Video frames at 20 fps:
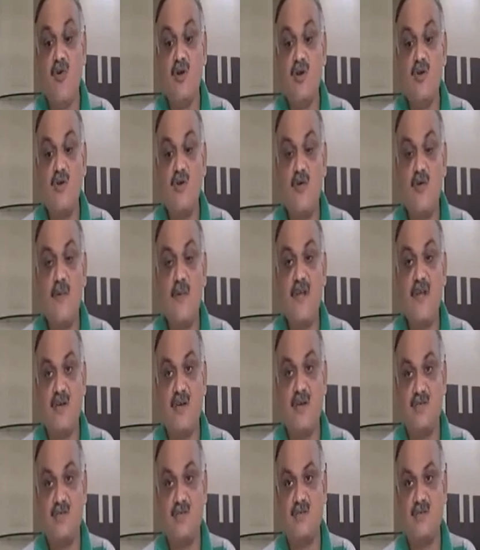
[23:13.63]

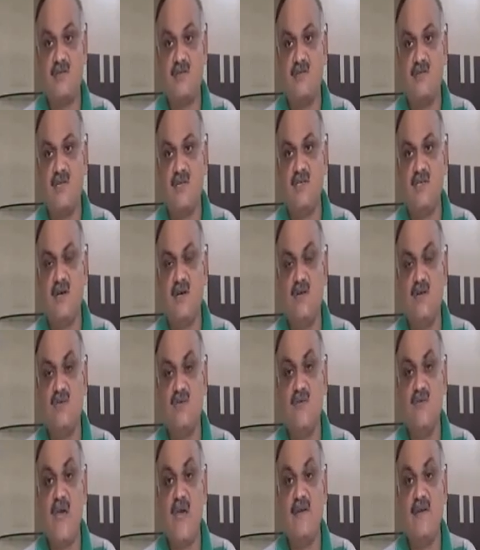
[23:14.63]
Concomitants is
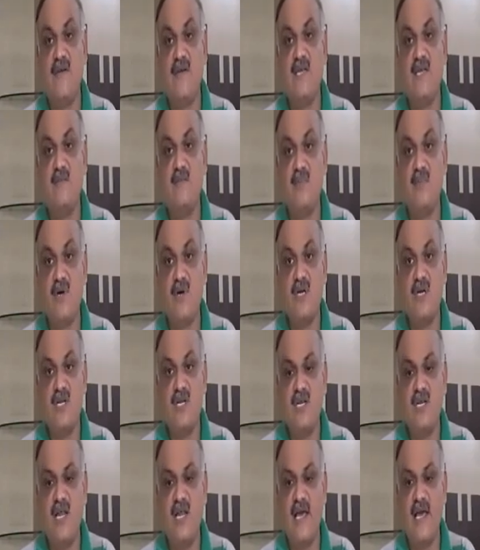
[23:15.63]
also very, very
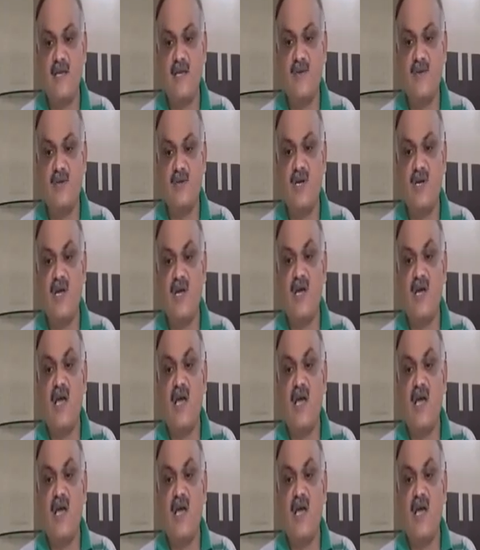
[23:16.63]
important in acute.